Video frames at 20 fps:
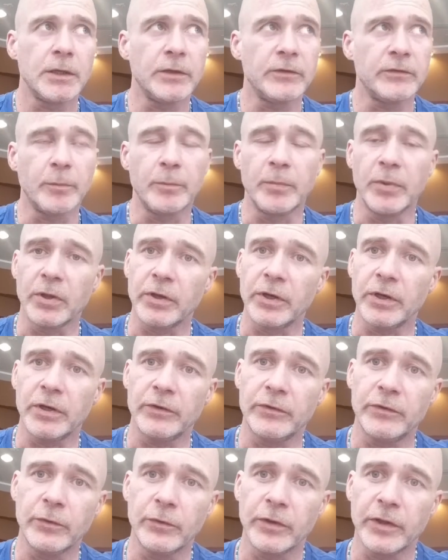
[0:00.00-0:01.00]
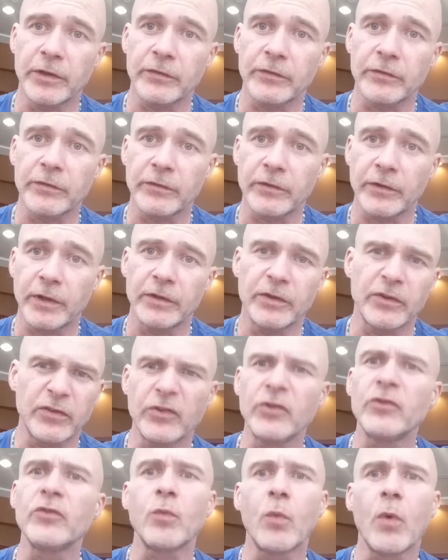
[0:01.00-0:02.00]
ability to do this, and this
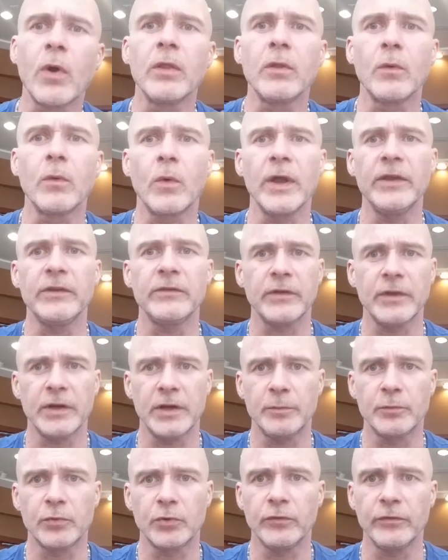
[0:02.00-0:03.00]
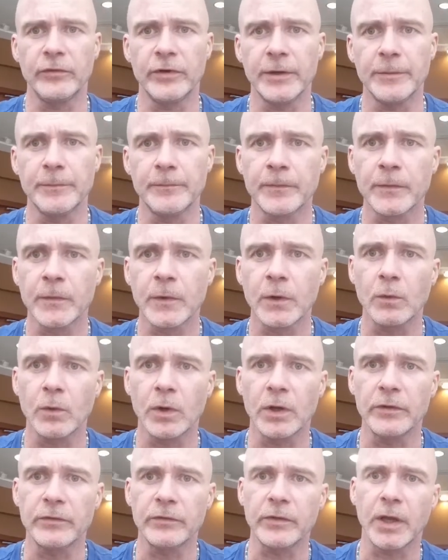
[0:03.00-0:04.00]
is just one of the ways that he proved it,
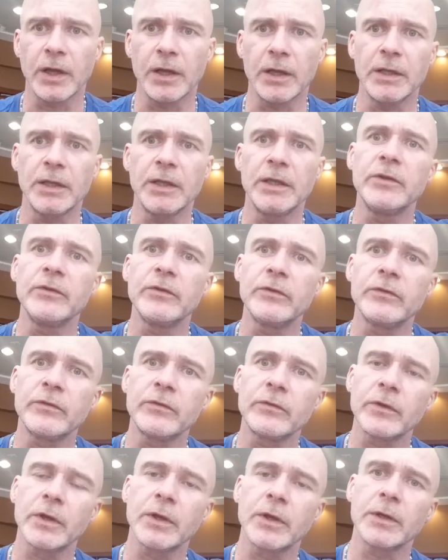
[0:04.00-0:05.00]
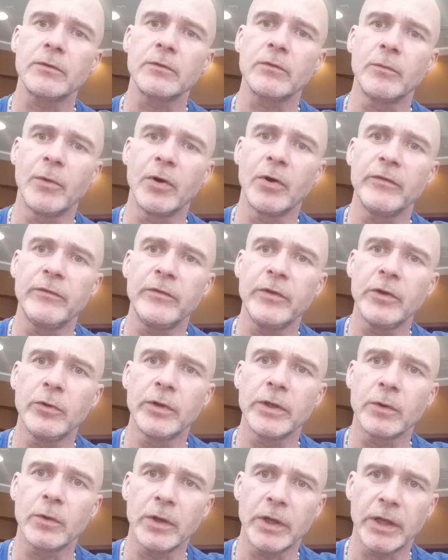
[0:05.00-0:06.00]
was in his remote
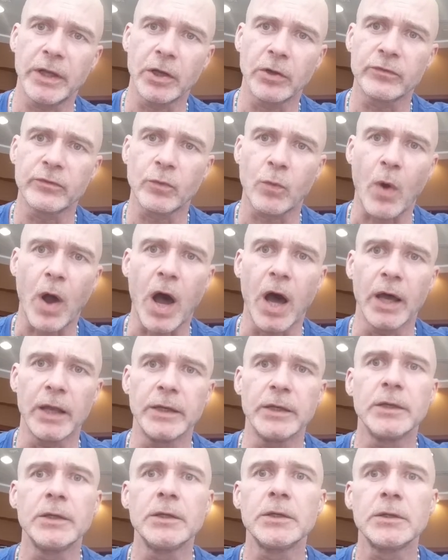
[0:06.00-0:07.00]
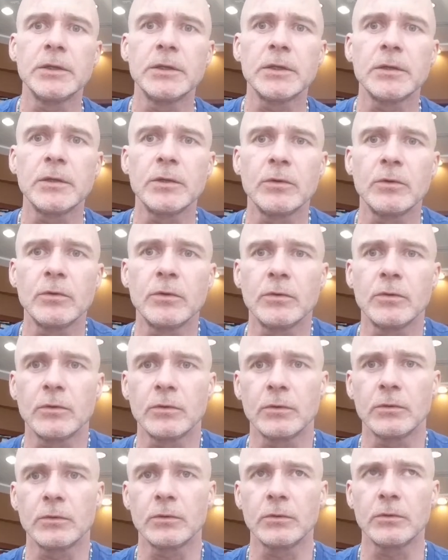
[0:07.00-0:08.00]
viewing. Ingo Swann
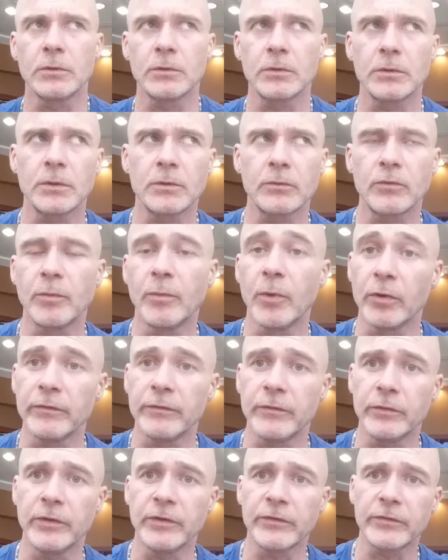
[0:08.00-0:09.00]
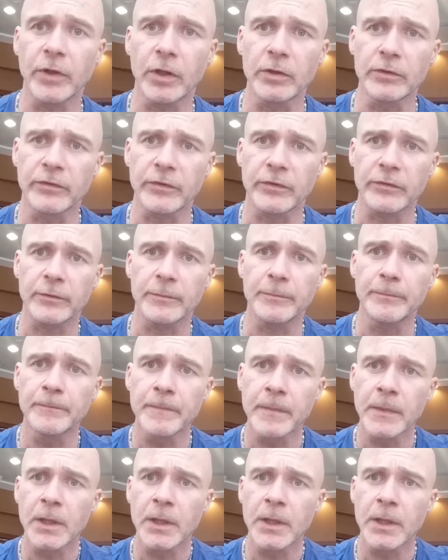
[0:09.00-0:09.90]
remote viewed the solar system,